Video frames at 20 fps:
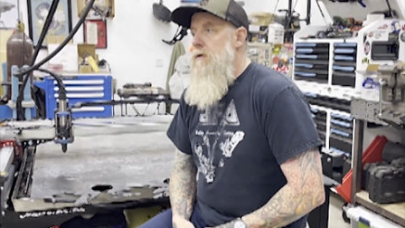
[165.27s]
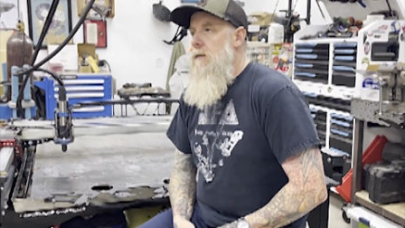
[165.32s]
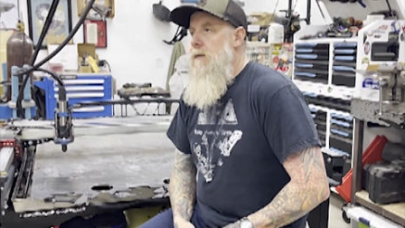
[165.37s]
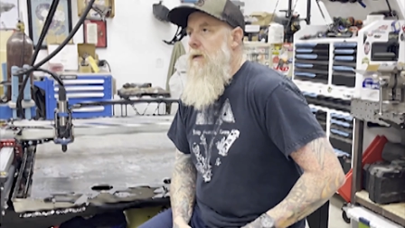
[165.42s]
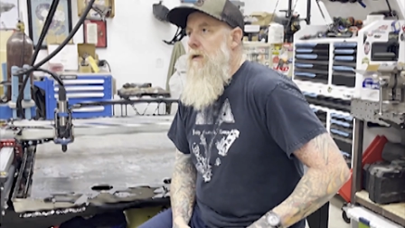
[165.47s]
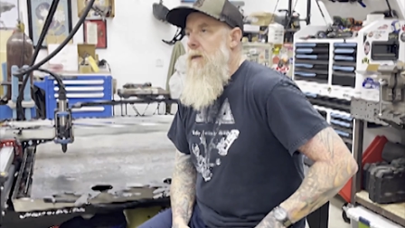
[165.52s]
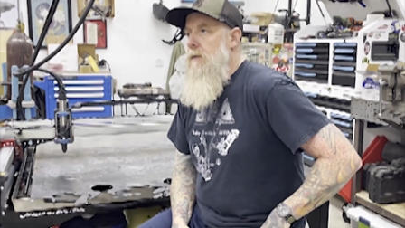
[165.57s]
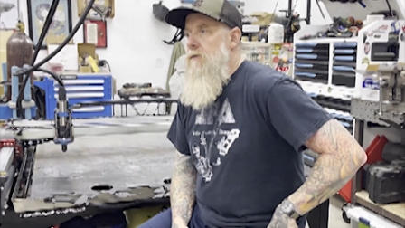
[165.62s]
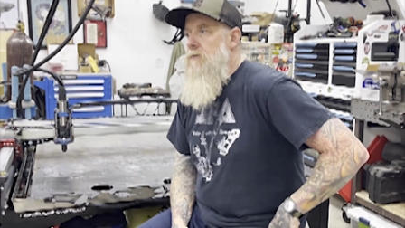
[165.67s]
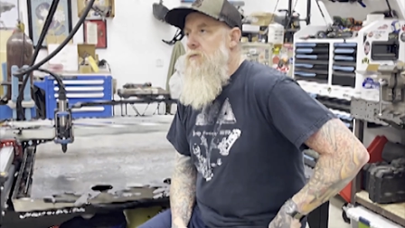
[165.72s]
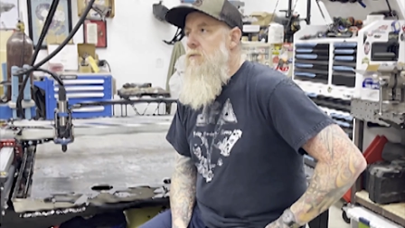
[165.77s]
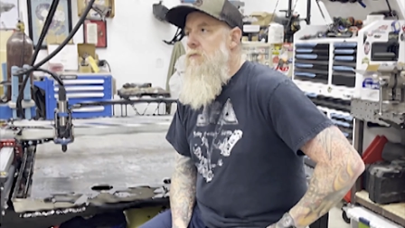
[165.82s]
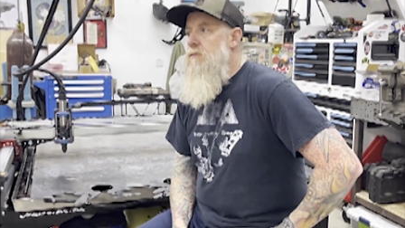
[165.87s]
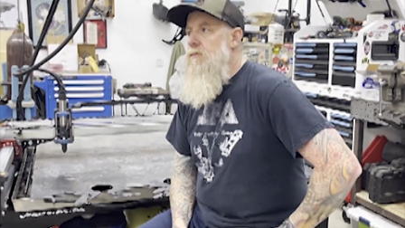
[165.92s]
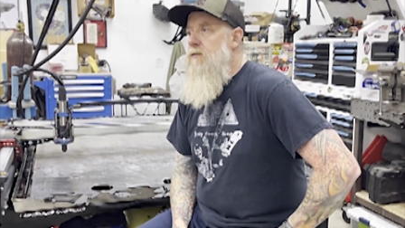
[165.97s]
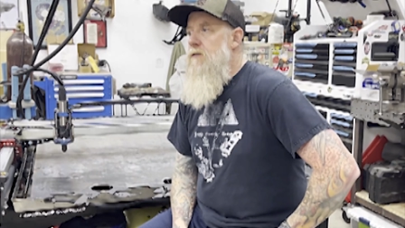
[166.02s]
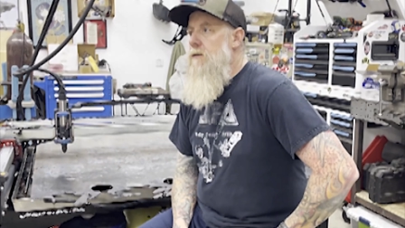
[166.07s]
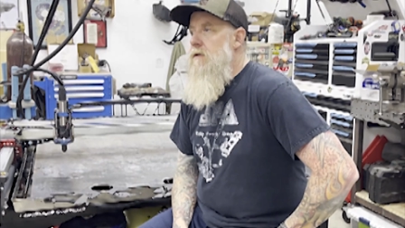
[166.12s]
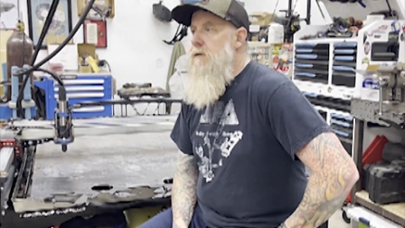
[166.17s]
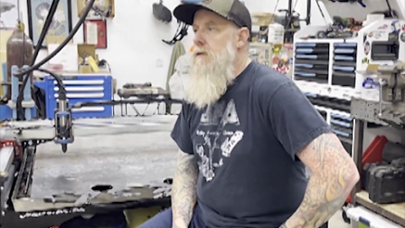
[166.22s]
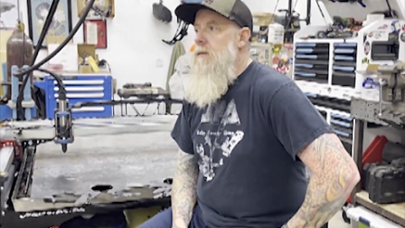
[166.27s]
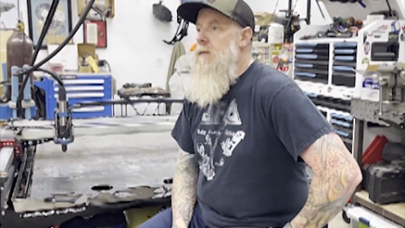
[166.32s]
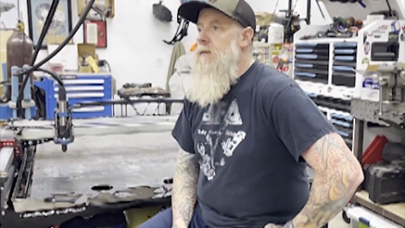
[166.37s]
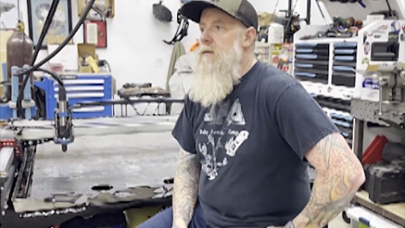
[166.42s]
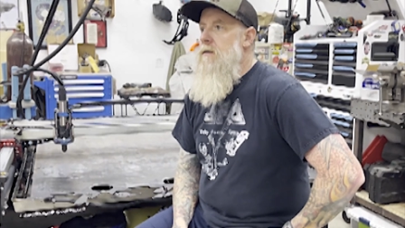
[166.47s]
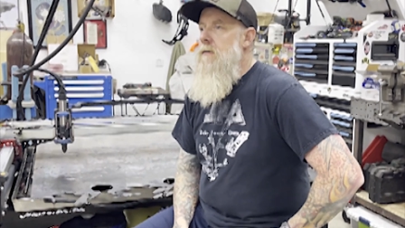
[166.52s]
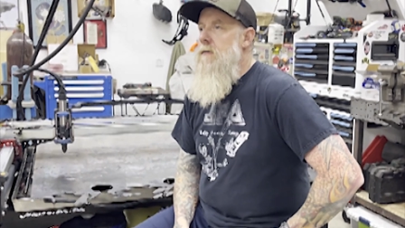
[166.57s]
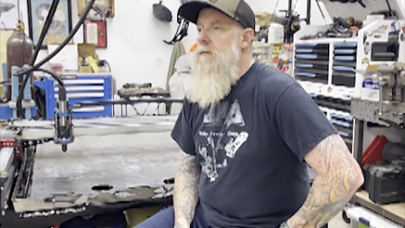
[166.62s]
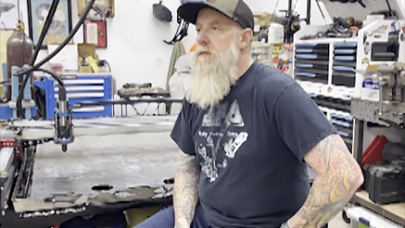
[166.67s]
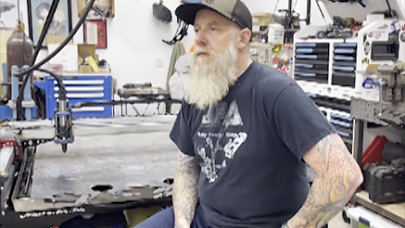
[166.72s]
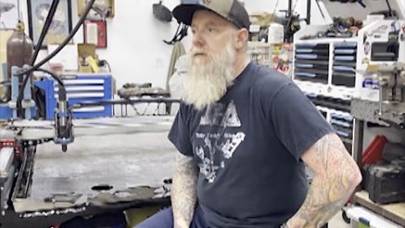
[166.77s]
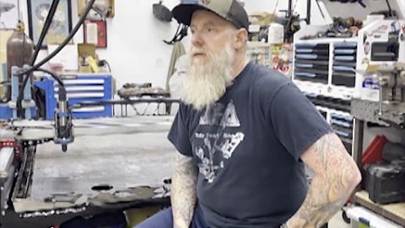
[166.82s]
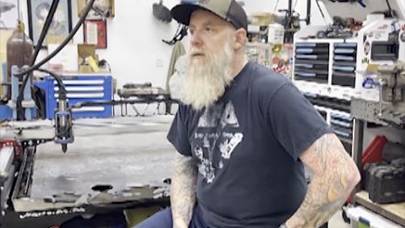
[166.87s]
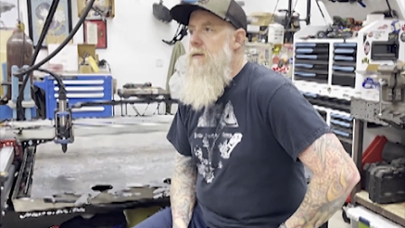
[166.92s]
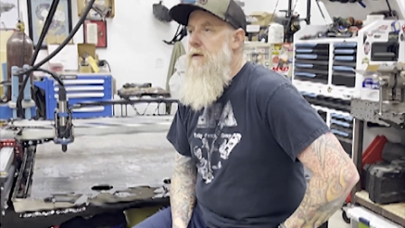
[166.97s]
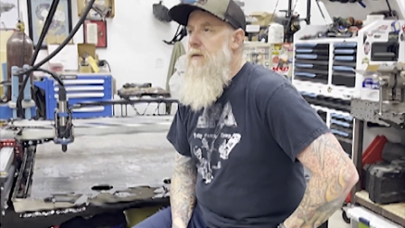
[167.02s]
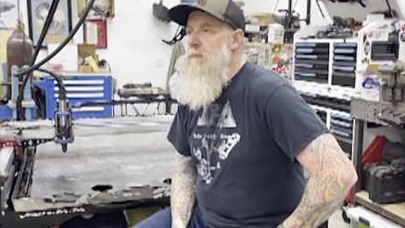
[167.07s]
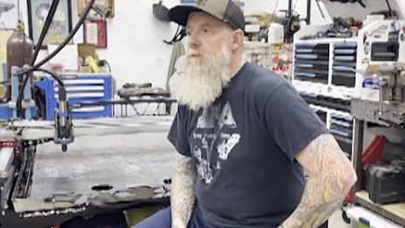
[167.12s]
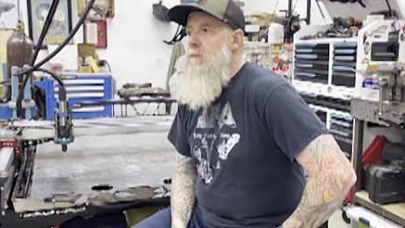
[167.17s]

And truthfully, the